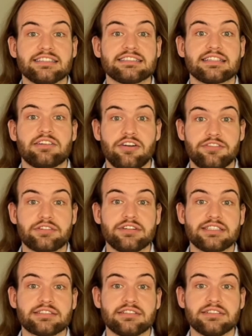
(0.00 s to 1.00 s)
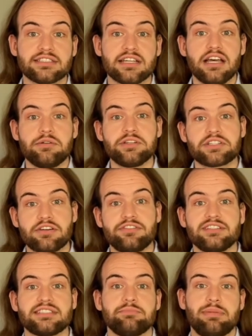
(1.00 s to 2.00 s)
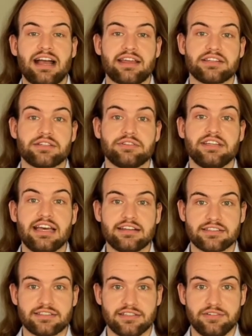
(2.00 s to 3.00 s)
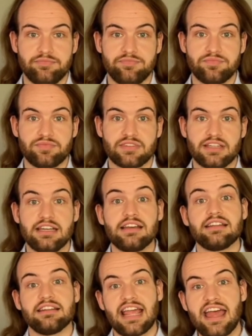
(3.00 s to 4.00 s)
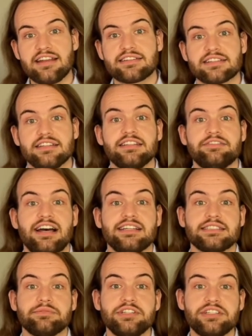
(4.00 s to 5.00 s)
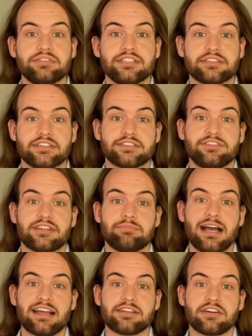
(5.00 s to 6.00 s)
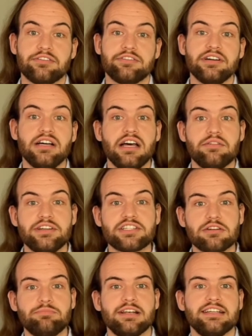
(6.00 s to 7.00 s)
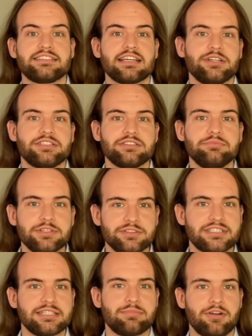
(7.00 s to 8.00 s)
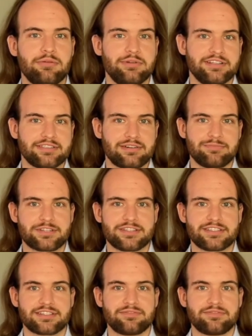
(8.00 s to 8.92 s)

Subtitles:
an offer resource which offers the bucket to the editor. The editor defines a wish resource for the bucket offer which completes our 2 Muse deployment descriptions.